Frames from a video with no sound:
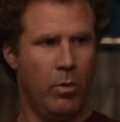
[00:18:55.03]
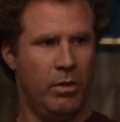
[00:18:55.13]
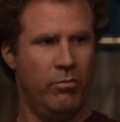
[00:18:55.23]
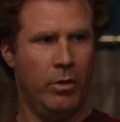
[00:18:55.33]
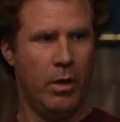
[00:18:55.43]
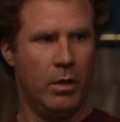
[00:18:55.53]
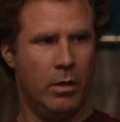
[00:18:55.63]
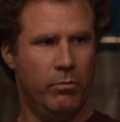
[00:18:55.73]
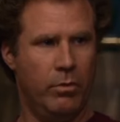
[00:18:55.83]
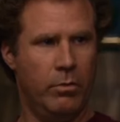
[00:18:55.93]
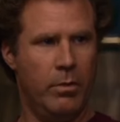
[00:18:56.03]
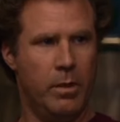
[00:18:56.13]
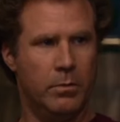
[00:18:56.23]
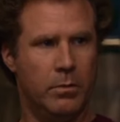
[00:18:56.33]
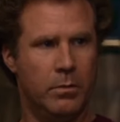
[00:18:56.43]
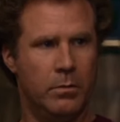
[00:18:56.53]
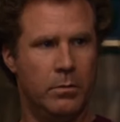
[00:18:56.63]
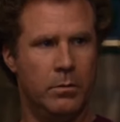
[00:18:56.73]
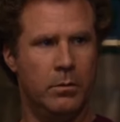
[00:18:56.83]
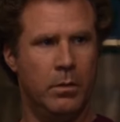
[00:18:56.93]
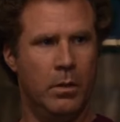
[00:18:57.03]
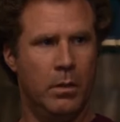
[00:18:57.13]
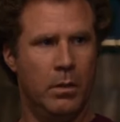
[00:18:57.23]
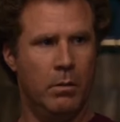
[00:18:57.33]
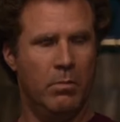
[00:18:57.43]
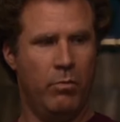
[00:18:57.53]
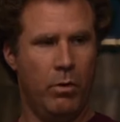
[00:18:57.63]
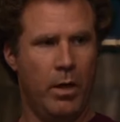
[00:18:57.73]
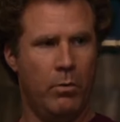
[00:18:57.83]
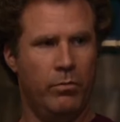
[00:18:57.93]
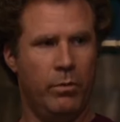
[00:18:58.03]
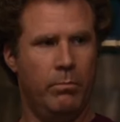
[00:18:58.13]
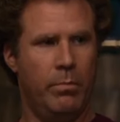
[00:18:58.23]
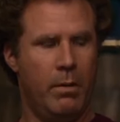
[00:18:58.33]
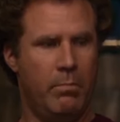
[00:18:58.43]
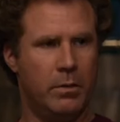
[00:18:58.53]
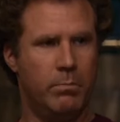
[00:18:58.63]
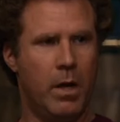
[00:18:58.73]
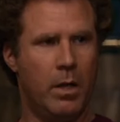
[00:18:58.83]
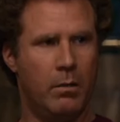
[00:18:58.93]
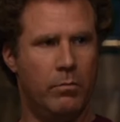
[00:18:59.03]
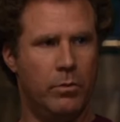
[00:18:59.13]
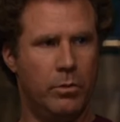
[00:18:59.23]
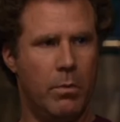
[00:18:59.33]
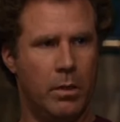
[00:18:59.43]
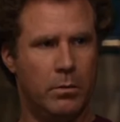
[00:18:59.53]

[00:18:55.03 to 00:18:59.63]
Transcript: that, I worked at Foot Locker for 3 months. Before that, I worked at Best Buy for 2